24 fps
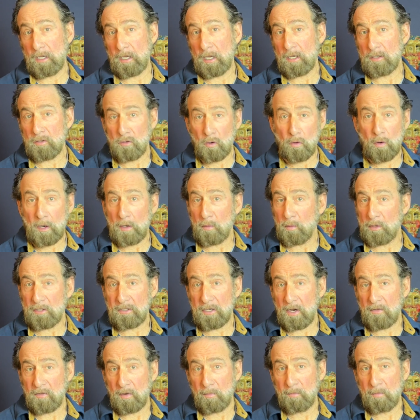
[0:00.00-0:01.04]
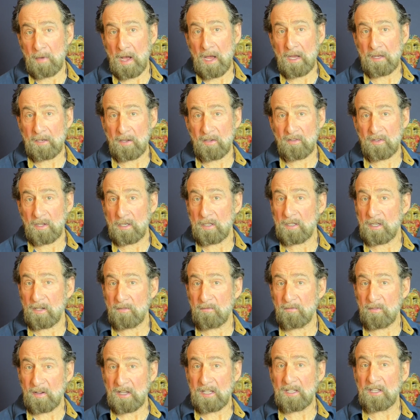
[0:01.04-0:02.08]
ignoring whichever mind is
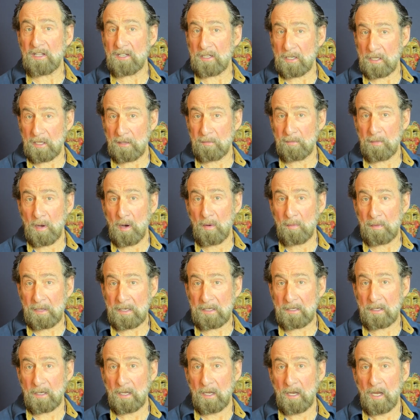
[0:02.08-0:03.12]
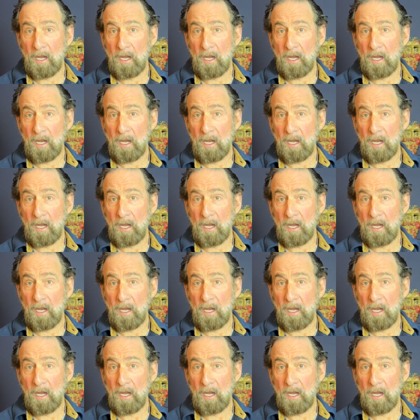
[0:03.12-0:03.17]
inconvenient at the moment.